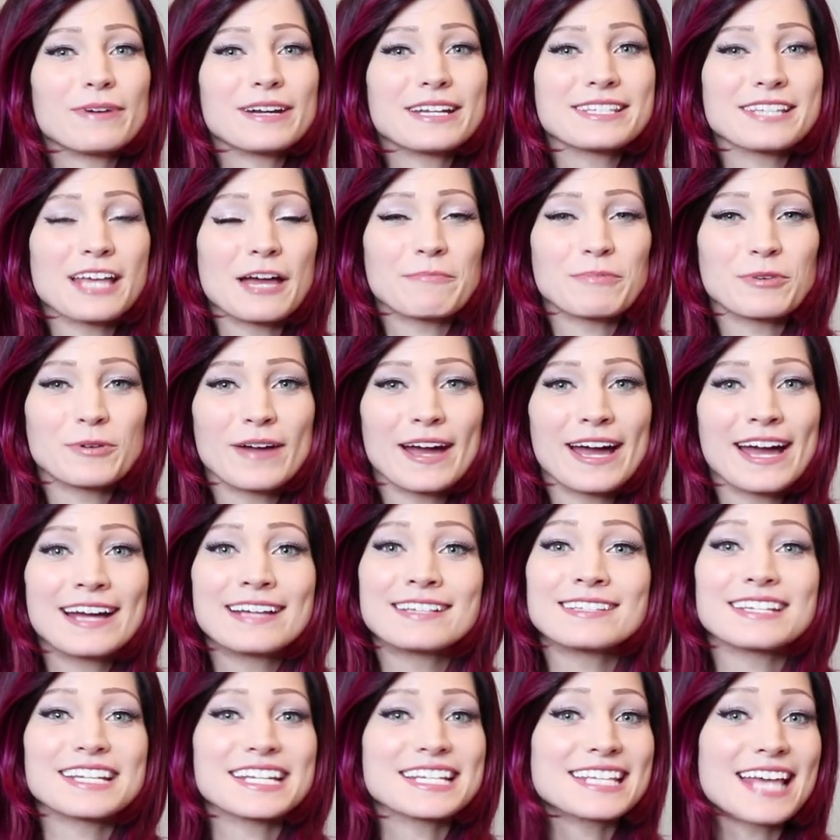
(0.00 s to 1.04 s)
What is up you
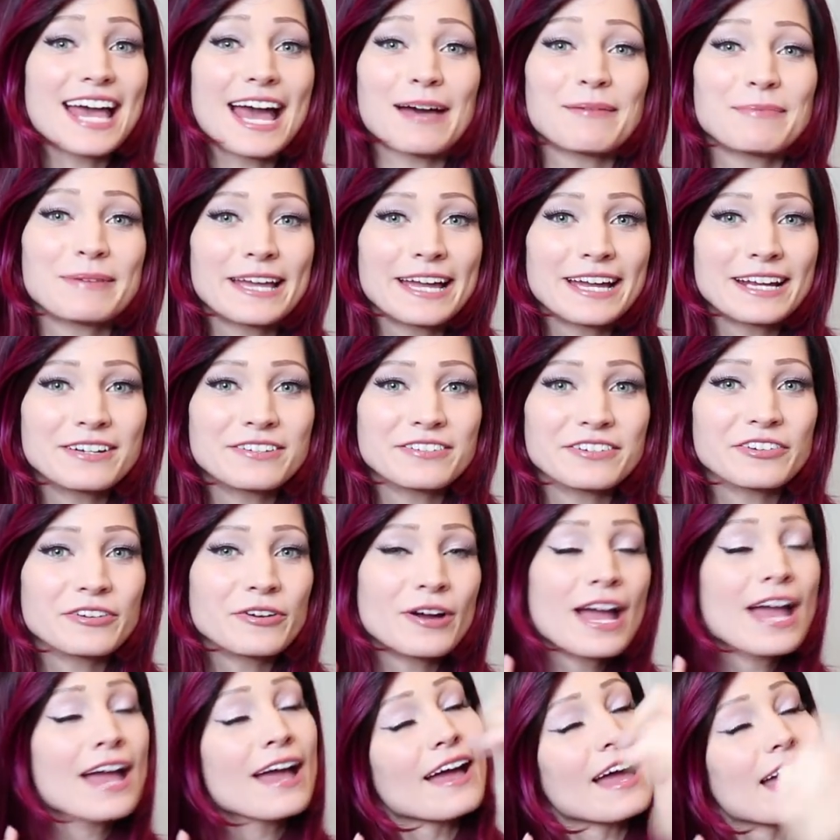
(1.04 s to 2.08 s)
guys? It is Abby Andrew
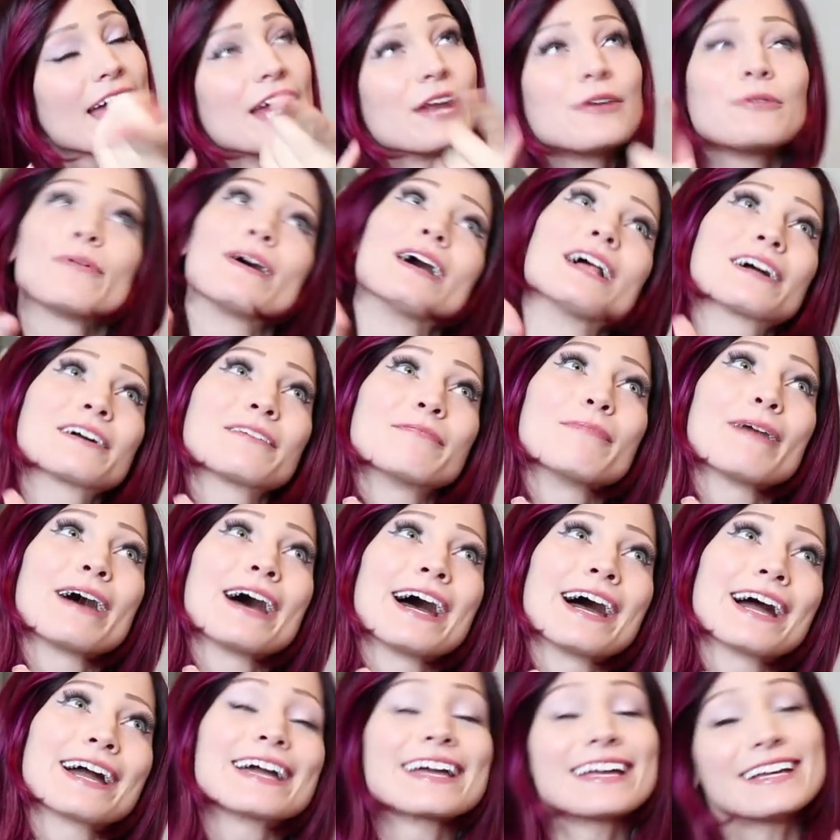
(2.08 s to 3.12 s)
and welcome
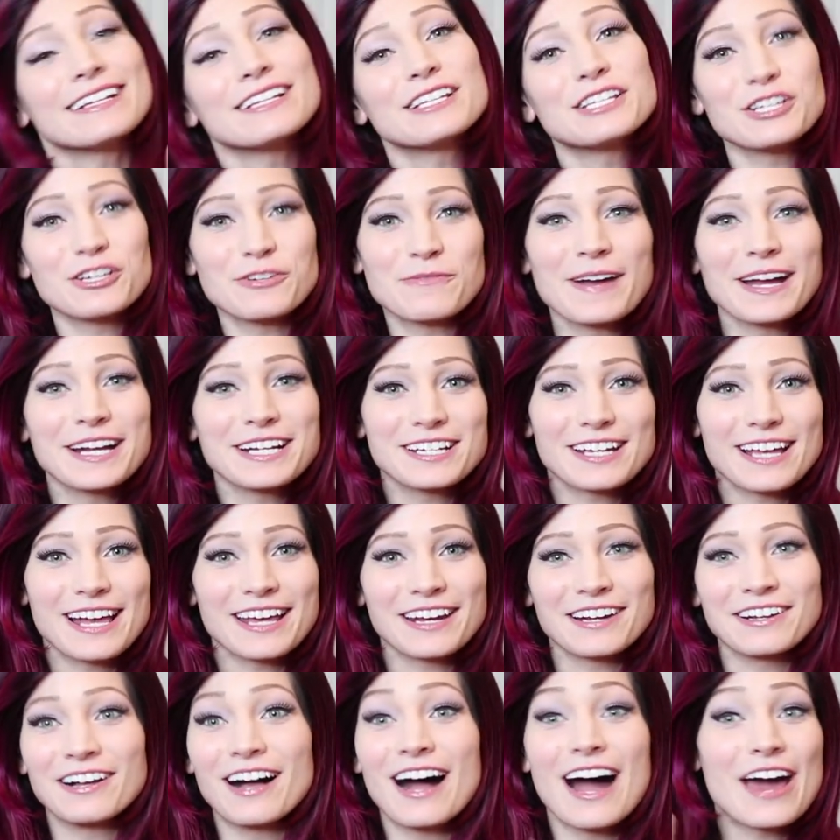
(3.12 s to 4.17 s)
back to my
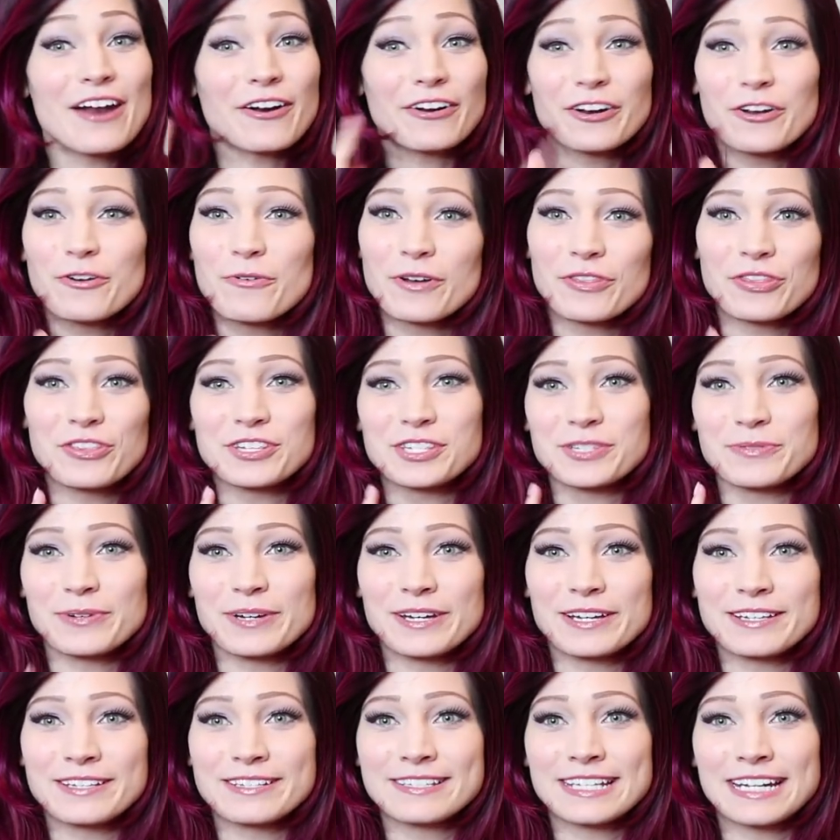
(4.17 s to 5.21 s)
channel. I don't know what this
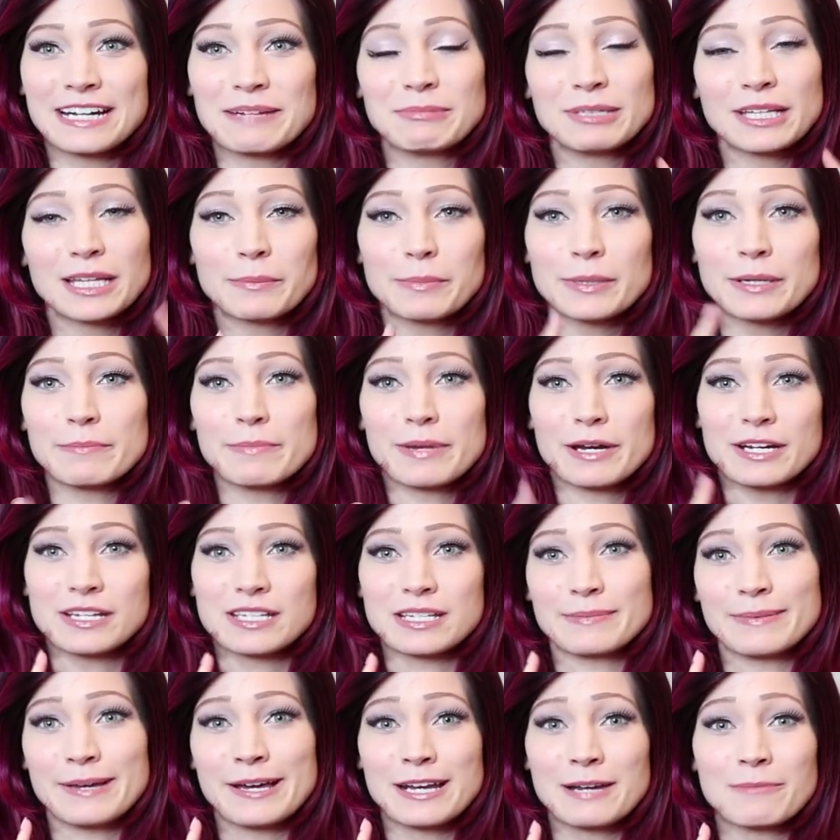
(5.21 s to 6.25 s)
was and I'm a little bit
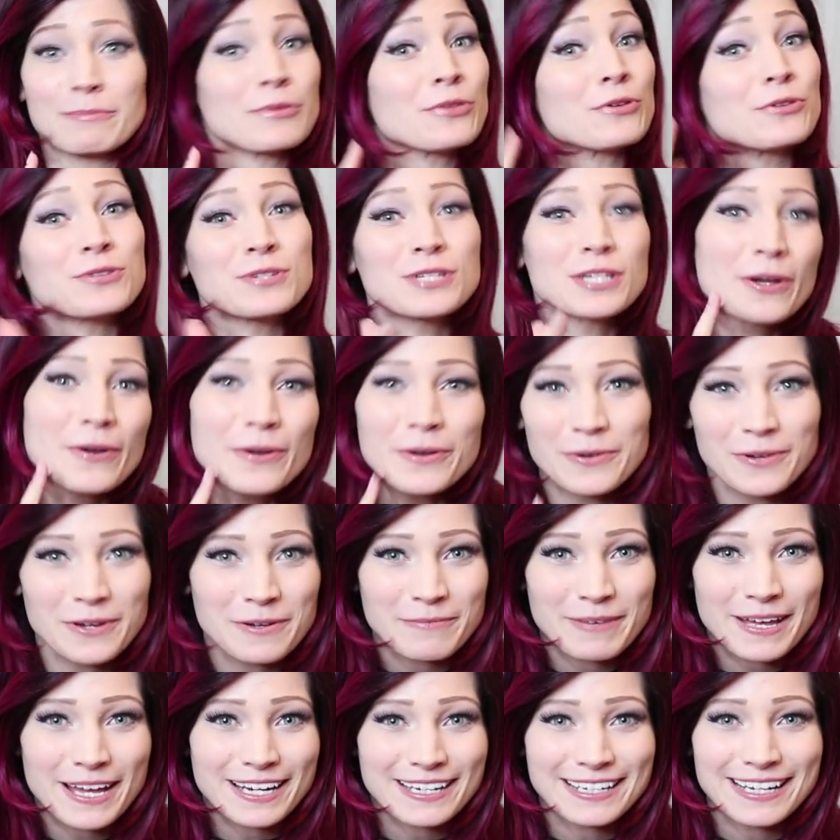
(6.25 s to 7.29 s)
embarrassed about it, but there's no
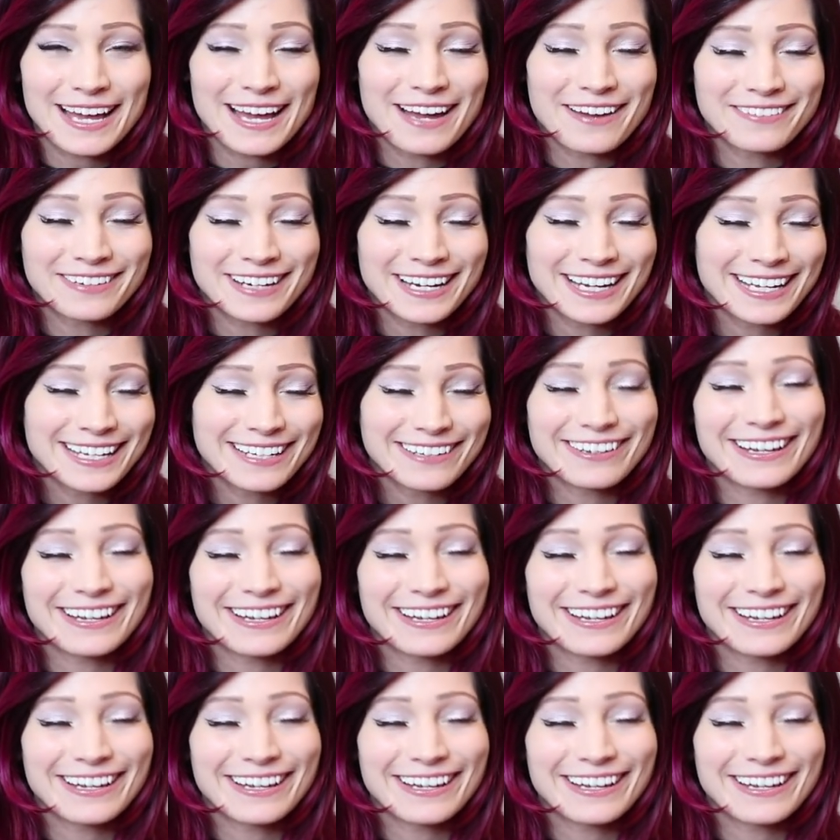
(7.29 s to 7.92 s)
going back now, right?